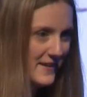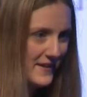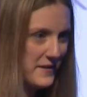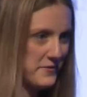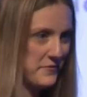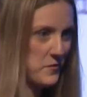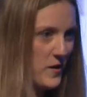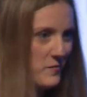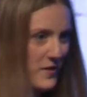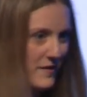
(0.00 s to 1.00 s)
Even if you
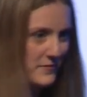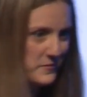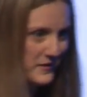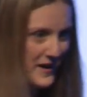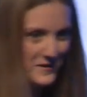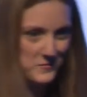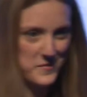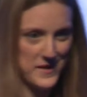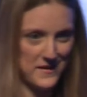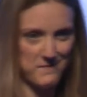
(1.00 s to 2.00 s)
are profitable, how can we
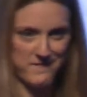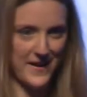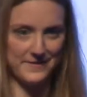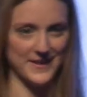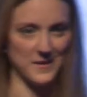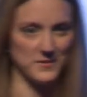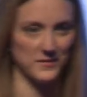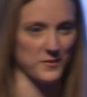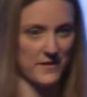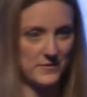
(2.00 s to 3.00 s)
be five times as
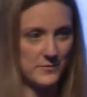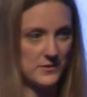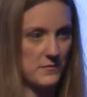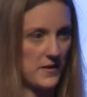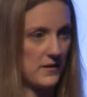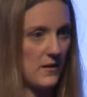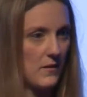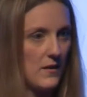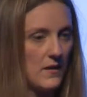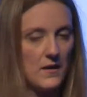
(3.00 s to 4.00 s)
profitable tomorrow?
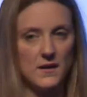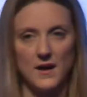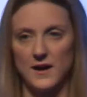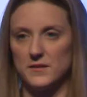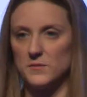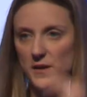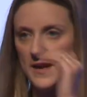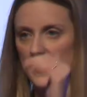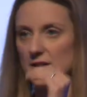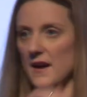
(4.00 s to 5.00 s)
How can we
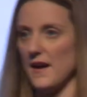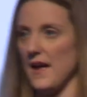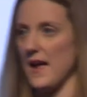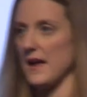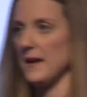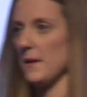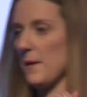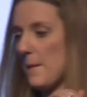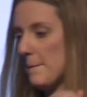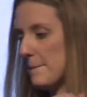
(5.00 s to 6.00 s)
hit a
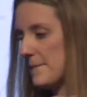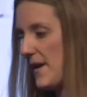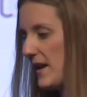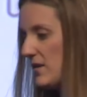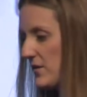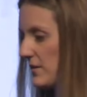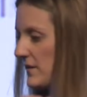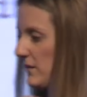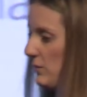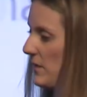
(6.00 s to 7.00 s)
major
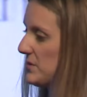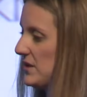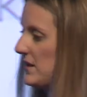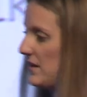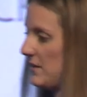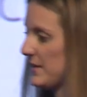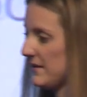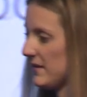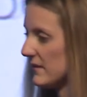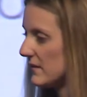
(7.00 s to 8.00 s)
disruption in our
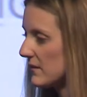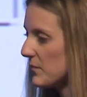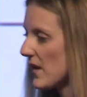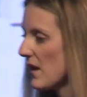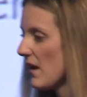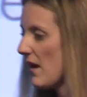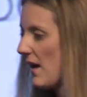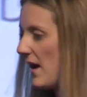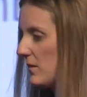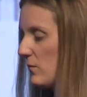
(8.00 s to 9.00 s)
business?
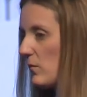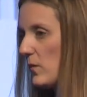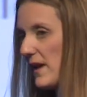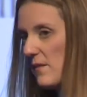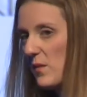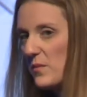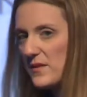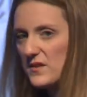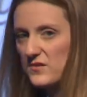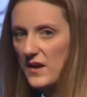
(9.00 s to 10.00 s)
And we came up with
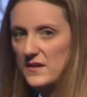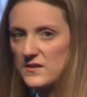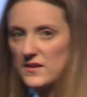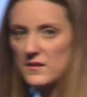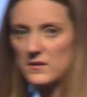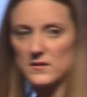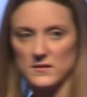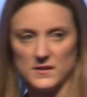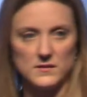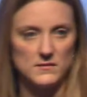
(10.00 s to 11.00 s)
a strategy that,
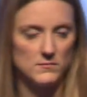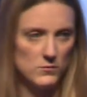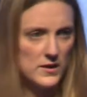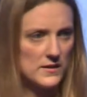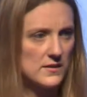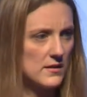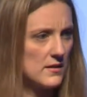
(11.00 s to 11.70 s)
that worked.